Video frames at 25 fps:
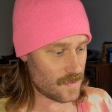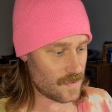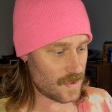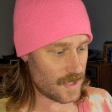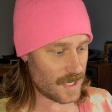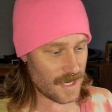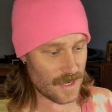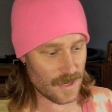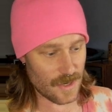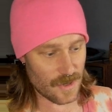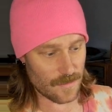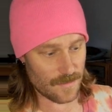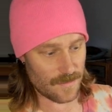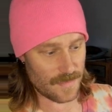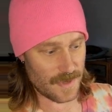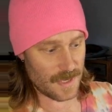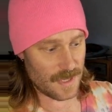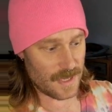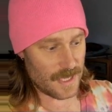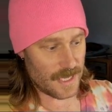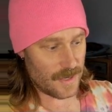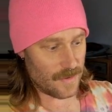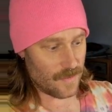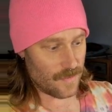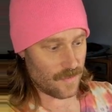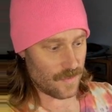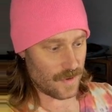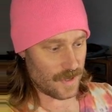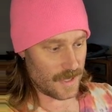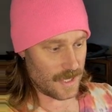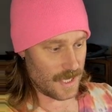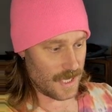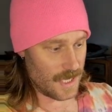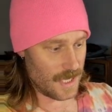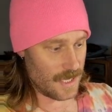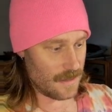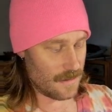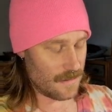I don't know, be like
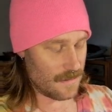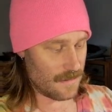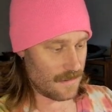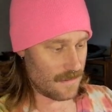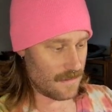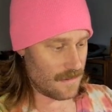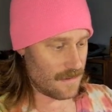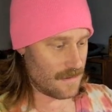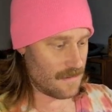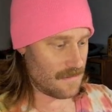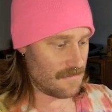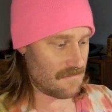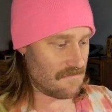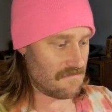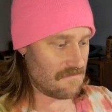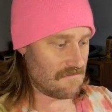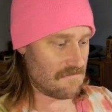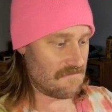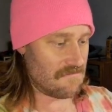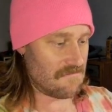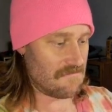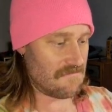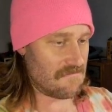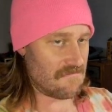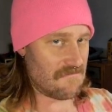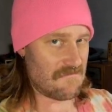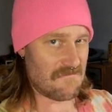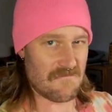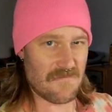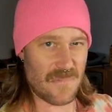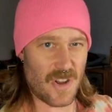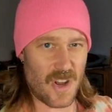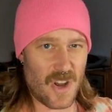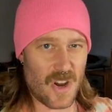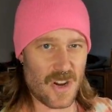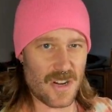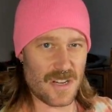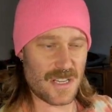really
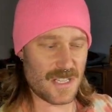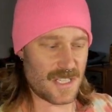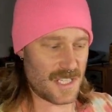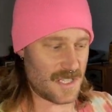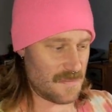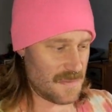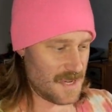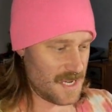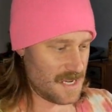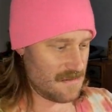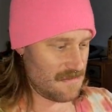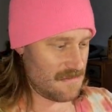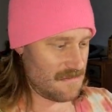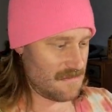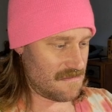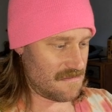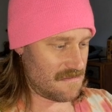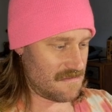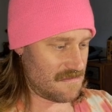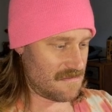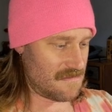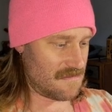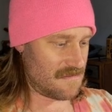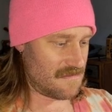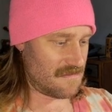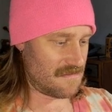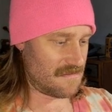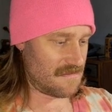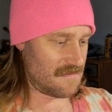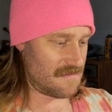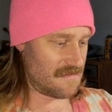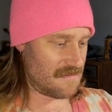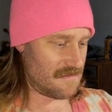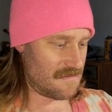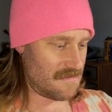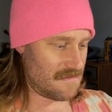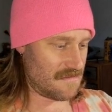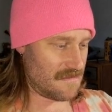hard to spin.
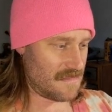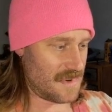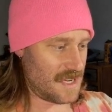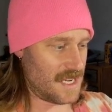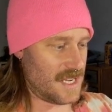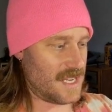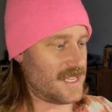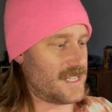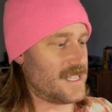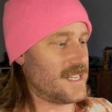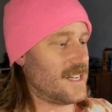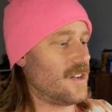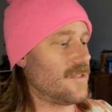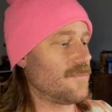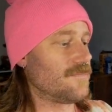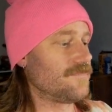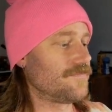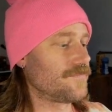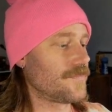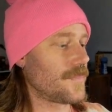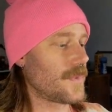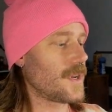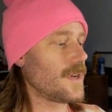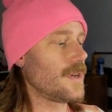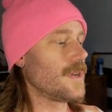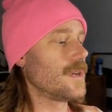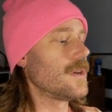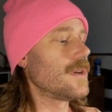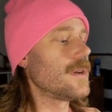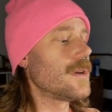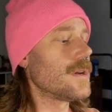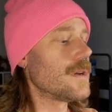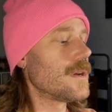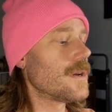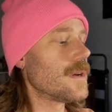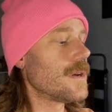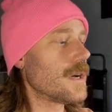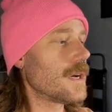Can't tell.
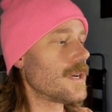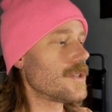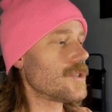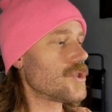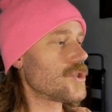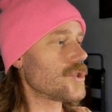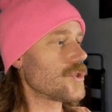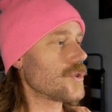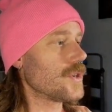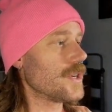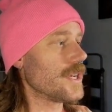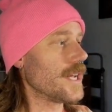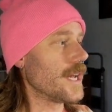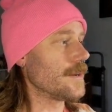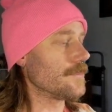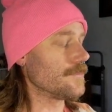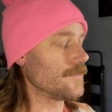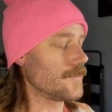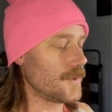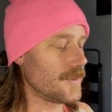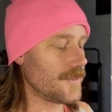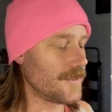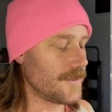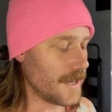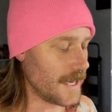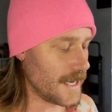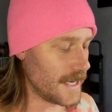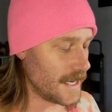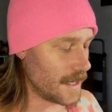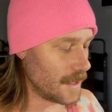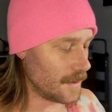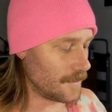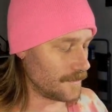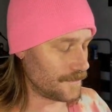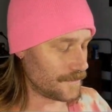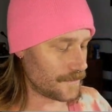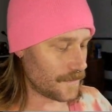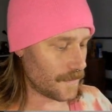Unsure yet. We'll find
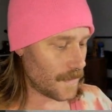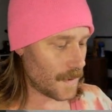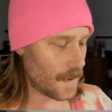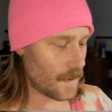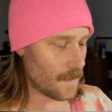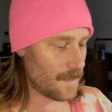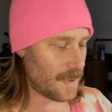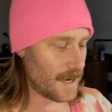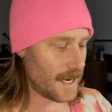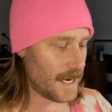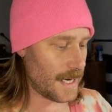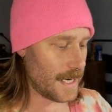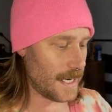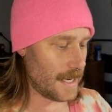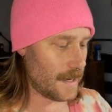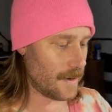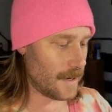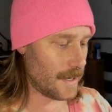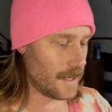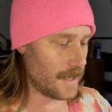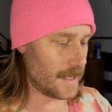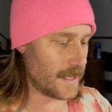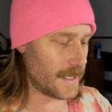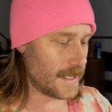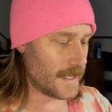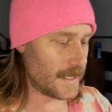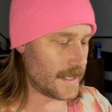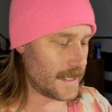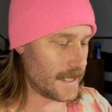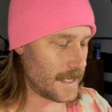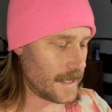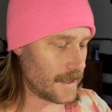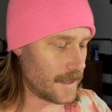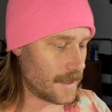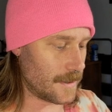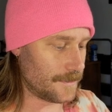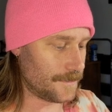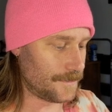out. Pioneering this
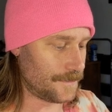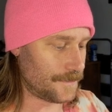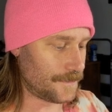together.